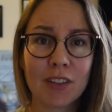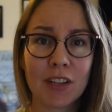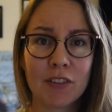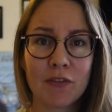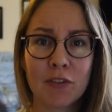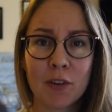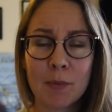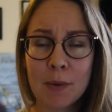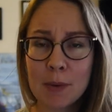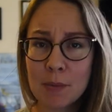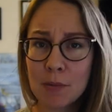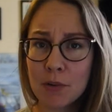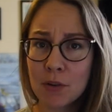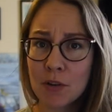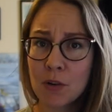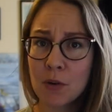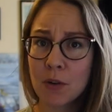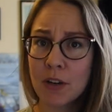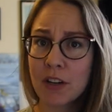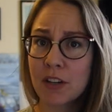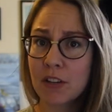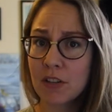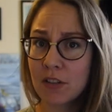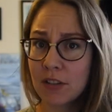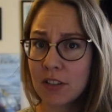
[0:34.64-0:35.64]
For people who are
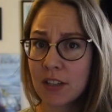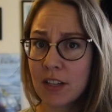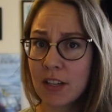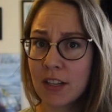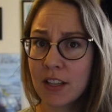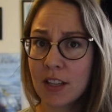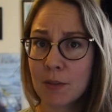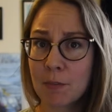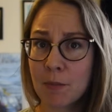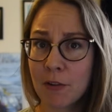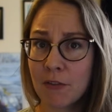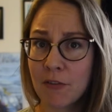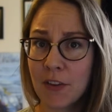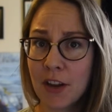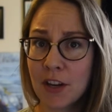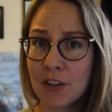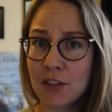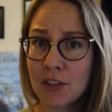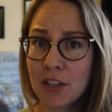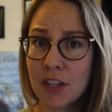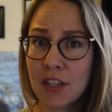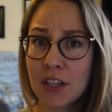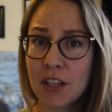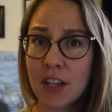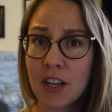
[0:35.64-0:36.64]
interested in the
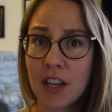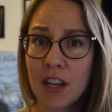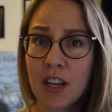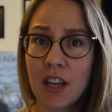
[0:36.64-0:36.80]
profession,